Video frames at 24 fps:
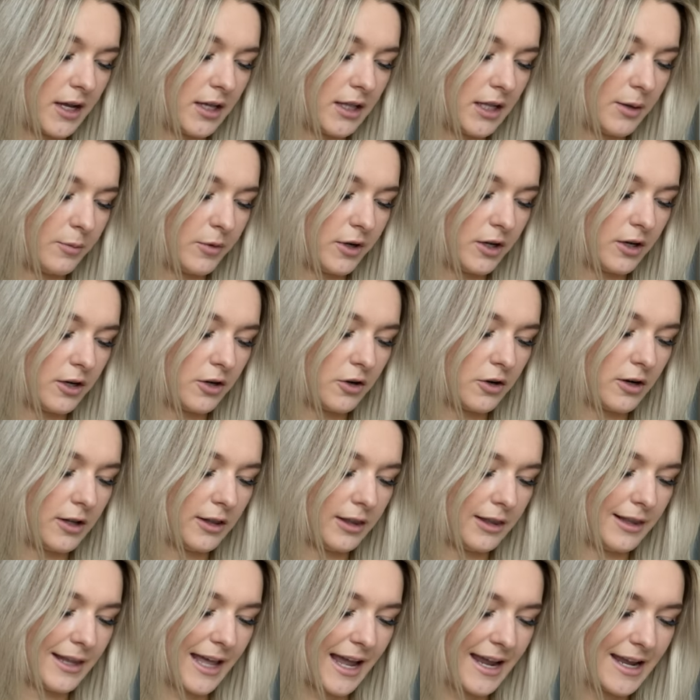And then we're gonna go to
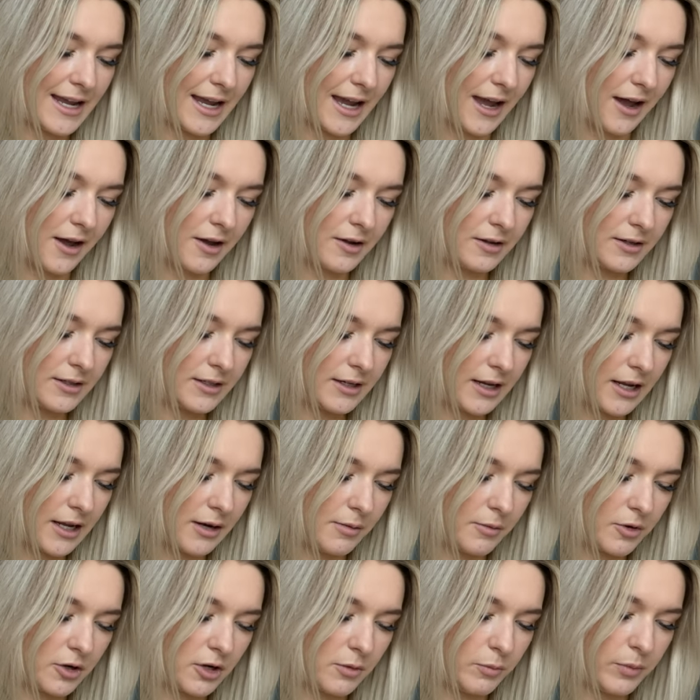layout and
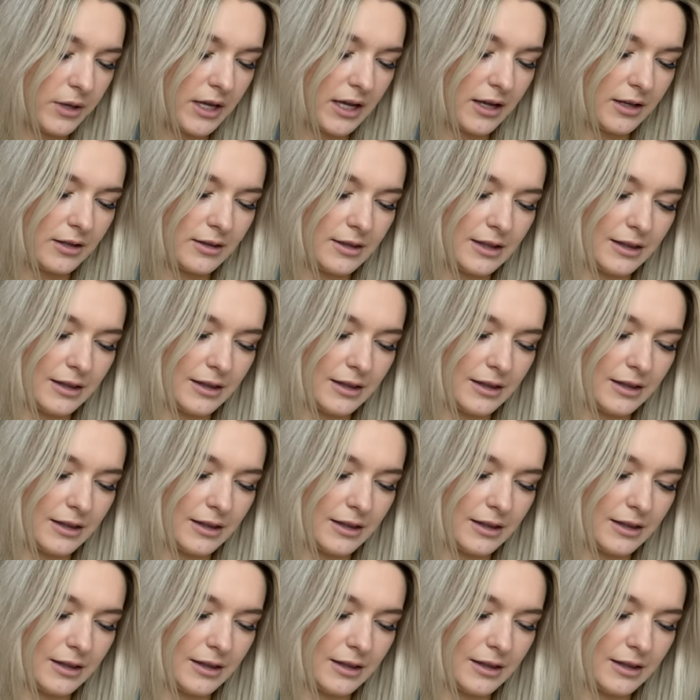I'm gonna pick